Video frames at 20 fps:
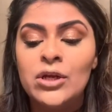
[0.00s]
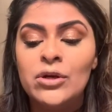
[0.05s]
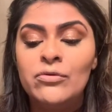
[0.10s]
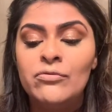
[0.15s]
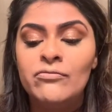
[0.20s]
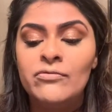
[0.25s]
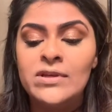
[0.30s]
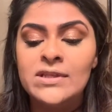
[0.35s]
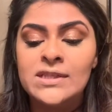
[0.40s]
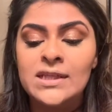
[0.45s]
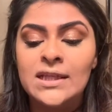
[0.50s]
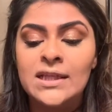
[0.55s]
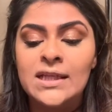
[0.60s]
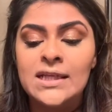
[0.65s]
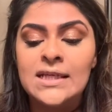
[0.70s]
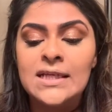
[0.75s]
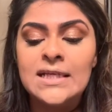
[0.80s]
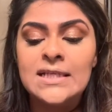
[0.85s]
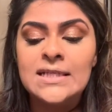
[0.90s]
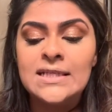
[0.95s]

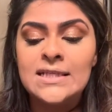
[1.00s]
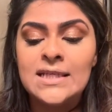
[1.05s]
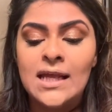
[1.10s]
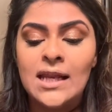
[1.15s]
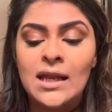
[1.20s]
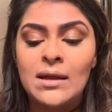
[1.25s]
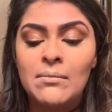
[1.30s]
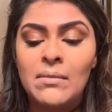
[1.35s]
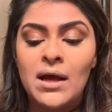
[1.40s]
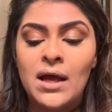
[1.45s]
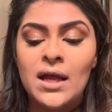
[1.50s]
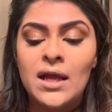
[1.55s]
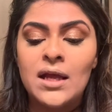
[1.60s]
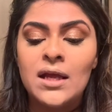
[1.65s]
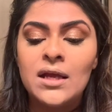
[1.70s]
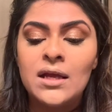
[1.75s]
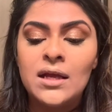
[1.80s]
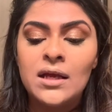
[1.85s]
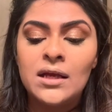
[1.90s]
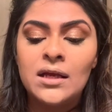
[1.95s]
recently setting my
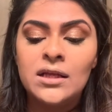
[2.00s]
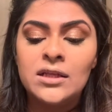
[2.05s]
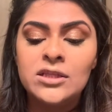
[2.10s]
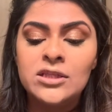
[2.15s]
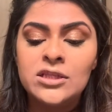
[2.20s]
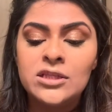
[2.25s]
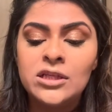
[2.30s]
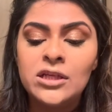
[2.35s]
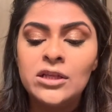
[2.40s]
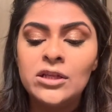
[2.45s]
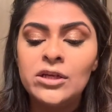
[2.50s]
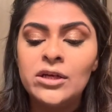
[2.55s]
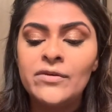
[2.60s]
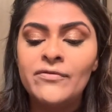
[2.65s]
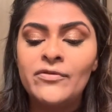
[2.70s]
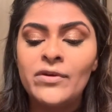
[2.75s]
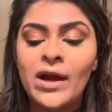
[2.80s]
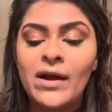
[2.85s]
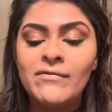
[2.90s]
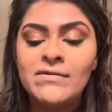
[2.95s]
concealer if you
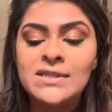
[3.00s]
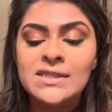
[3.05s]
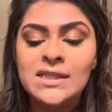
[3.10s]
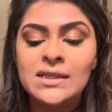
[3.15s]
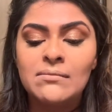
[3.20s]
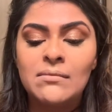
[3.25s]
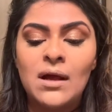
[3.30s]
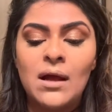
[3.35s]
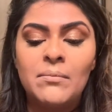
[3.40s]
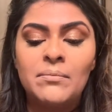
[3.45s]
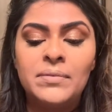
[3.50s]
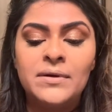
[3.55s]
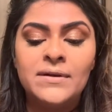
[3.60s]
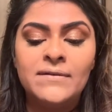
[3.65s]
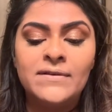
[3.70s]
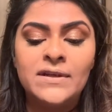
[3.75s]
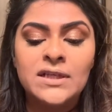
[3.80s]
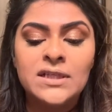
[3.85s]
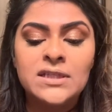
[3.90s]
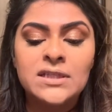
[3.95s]
haven't seen my
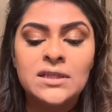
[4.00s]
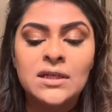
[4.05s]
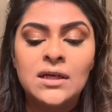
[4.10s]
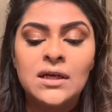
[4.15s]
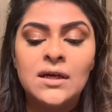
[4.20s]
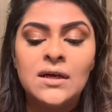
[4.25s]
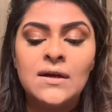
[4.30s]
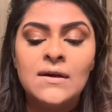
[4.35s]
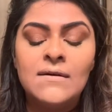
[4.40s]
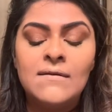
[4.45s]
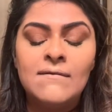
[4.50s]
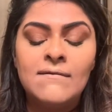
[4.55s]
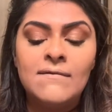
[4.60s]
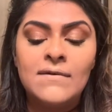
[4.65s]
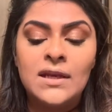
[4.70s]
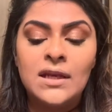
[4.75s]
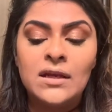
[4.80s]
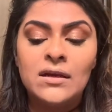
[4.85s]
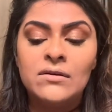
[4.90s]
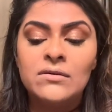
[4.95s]
previous
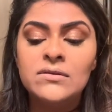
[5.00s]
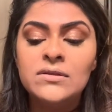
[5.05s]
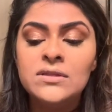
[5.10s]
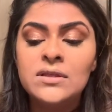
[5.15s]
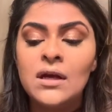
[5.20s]
videos.